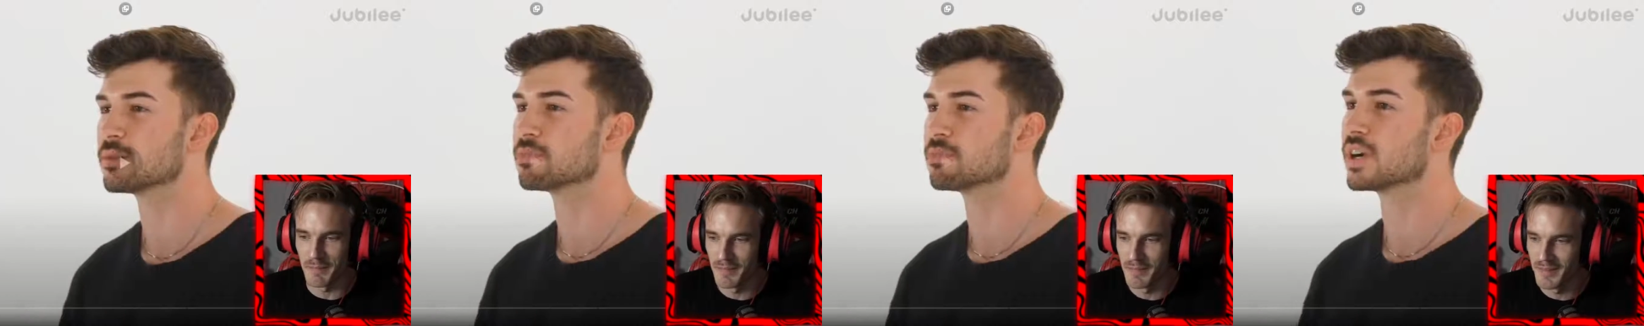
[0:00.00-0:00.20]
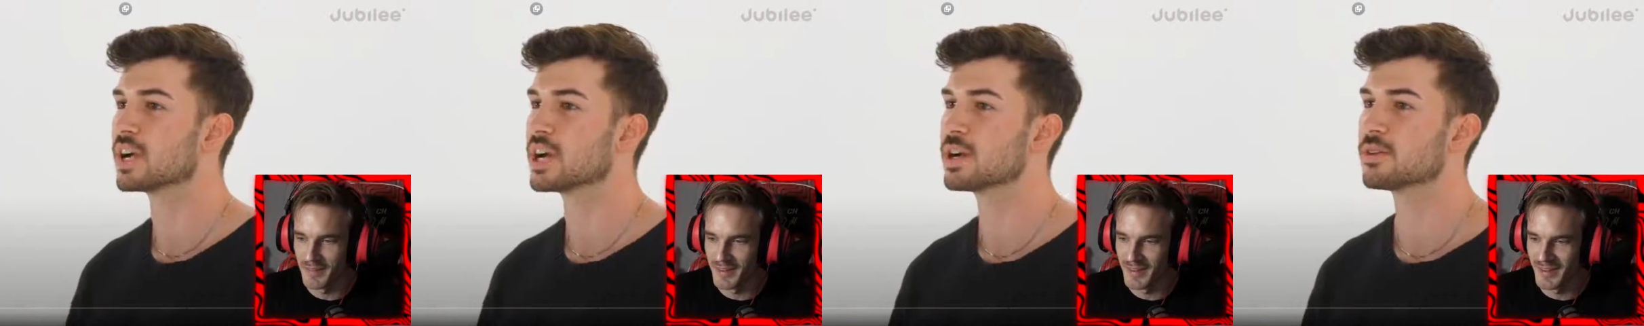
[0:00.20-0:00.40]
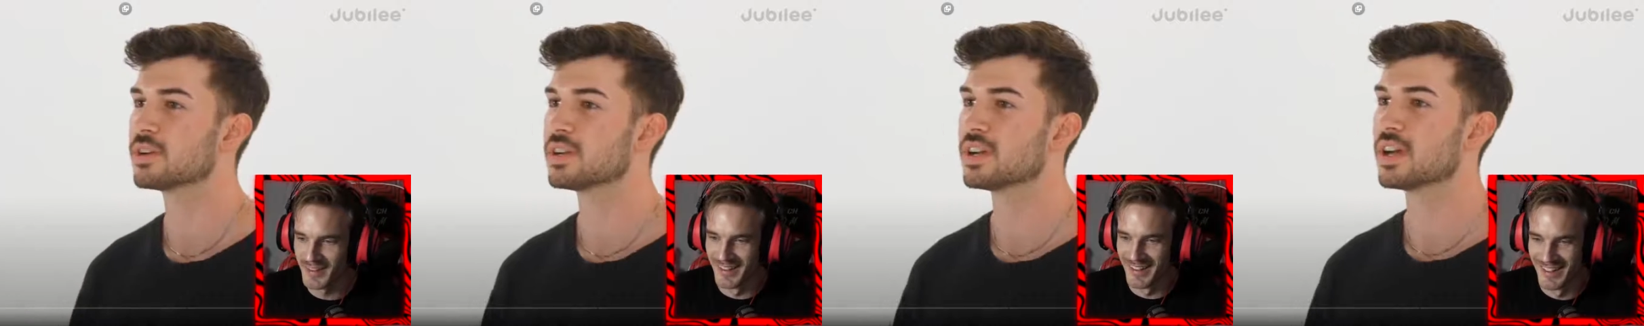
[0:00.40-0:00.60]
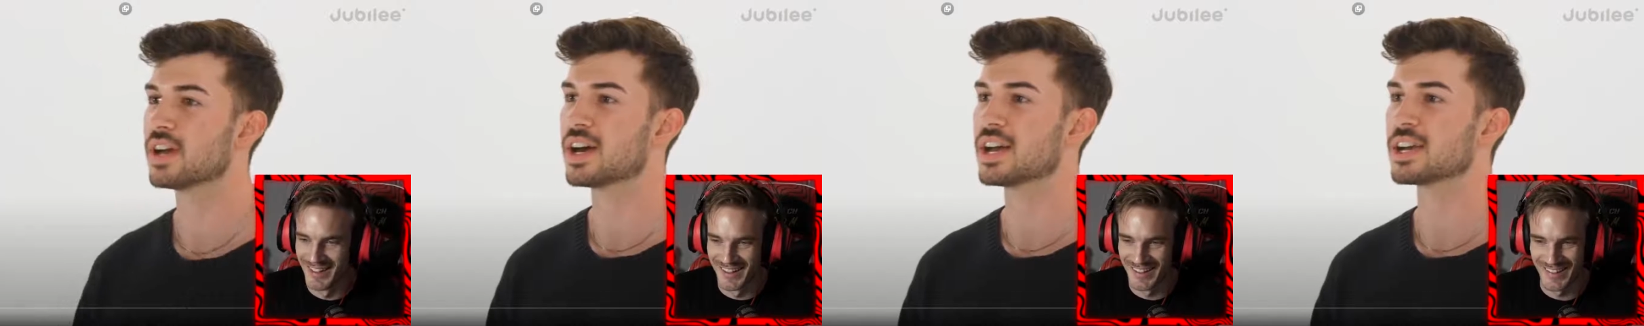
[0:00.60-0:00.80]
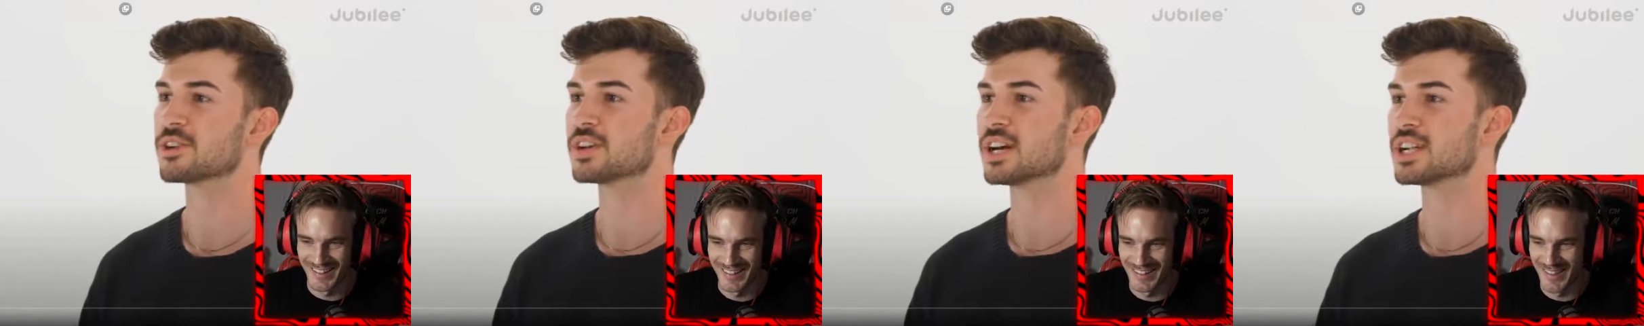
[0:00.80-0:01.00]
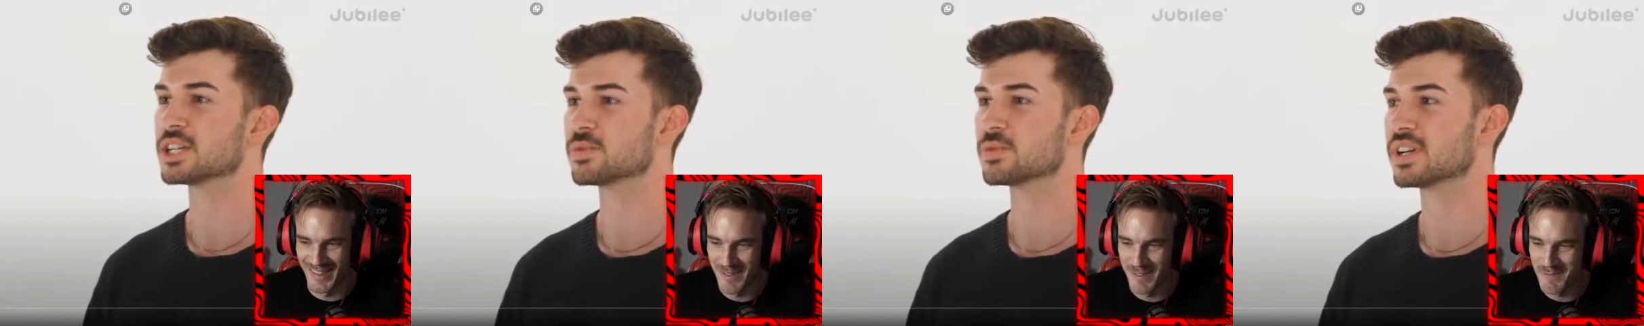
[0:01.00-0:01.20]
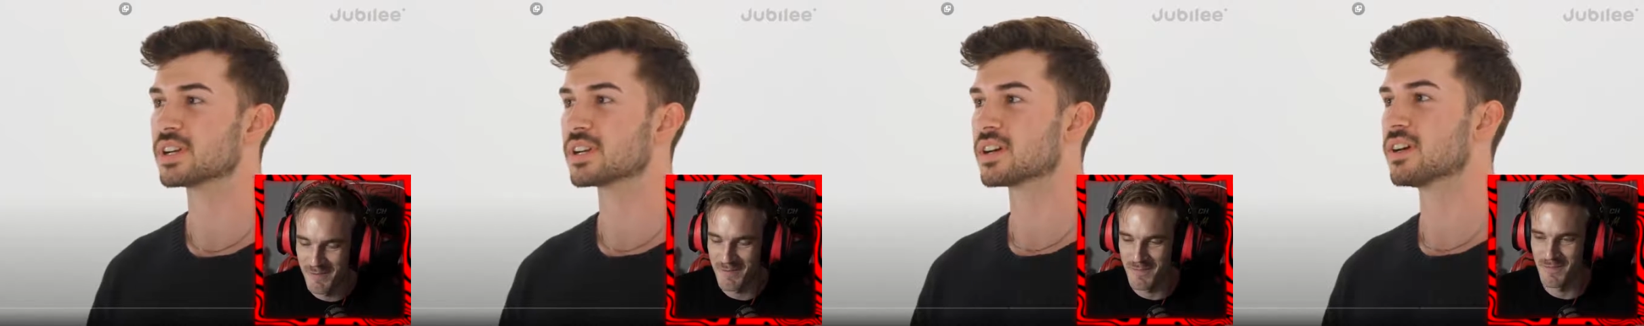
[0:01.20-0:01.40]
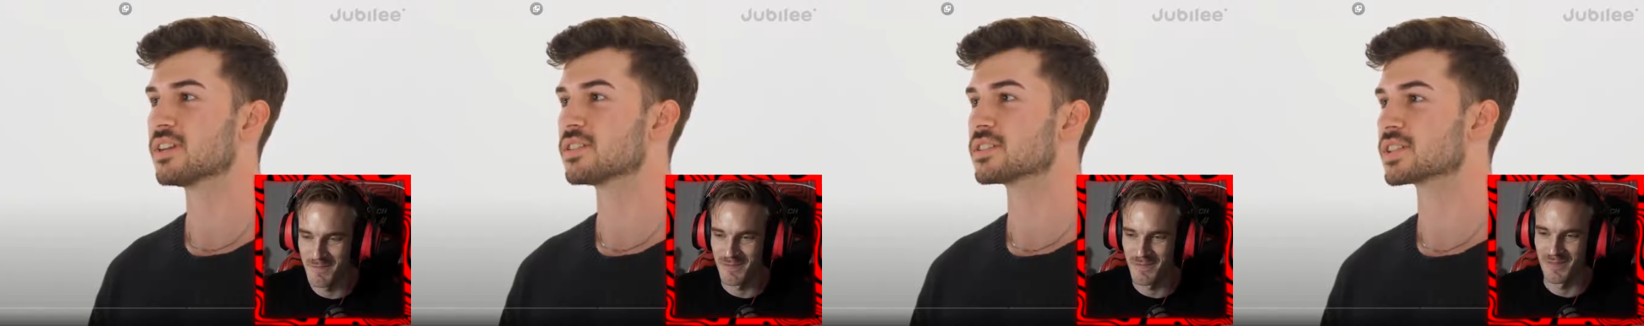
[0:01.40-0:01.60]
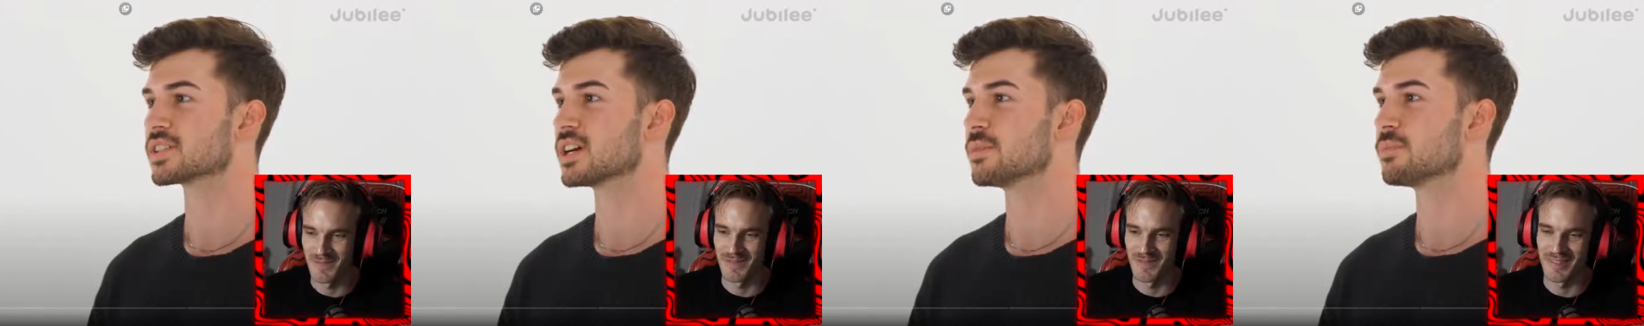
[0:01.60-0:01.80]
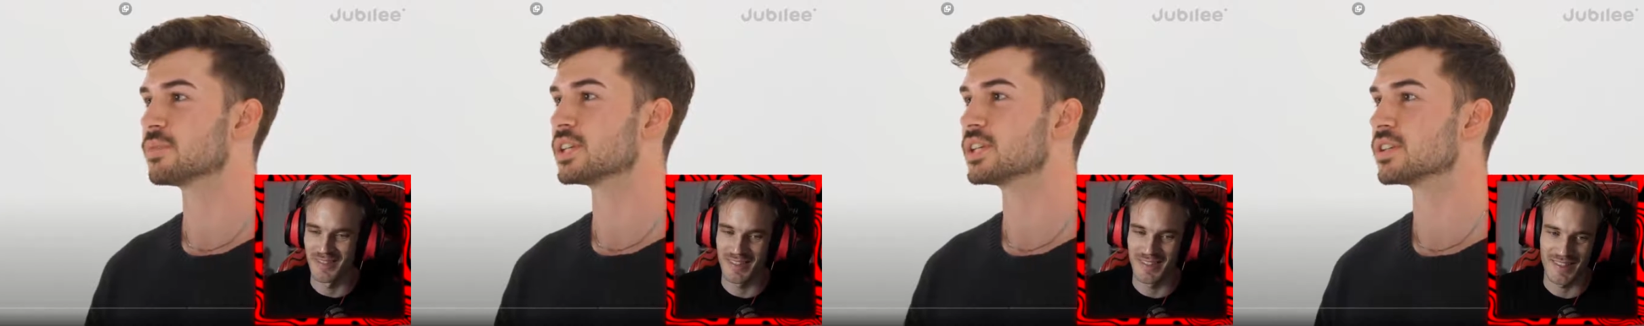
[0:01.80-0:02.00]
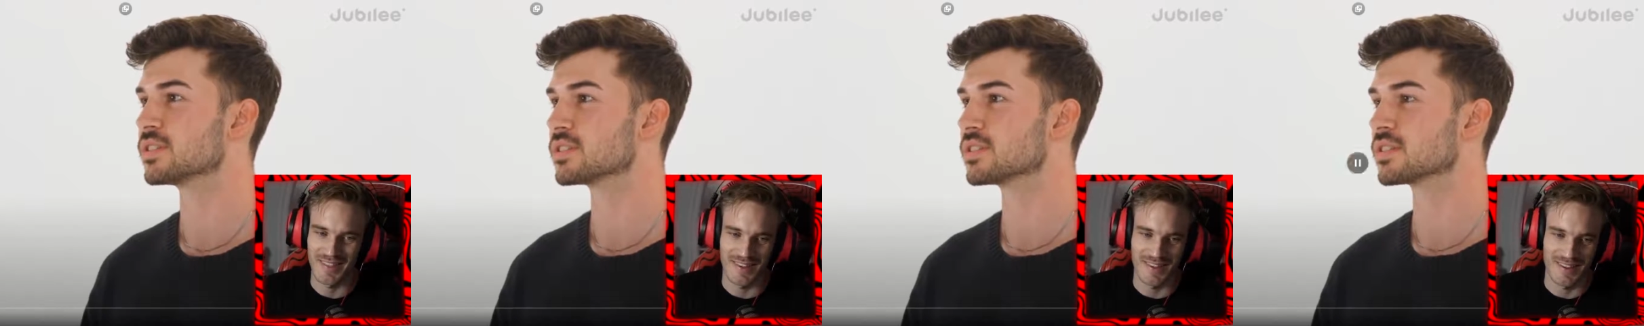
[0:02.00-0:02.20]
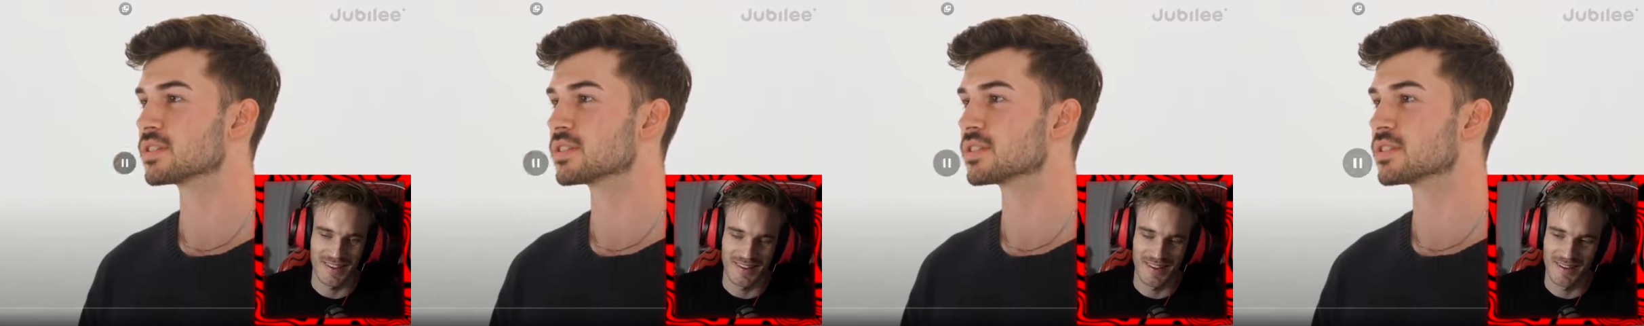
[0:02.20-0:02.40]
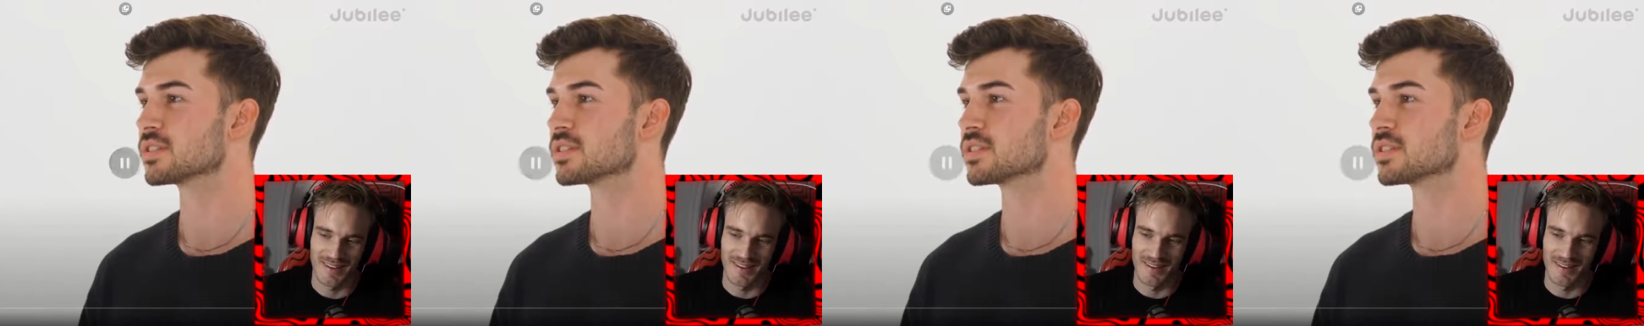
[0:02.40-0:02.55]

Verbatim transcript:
Speaker 1: Garrett Brown. I graduated college a couple years ago.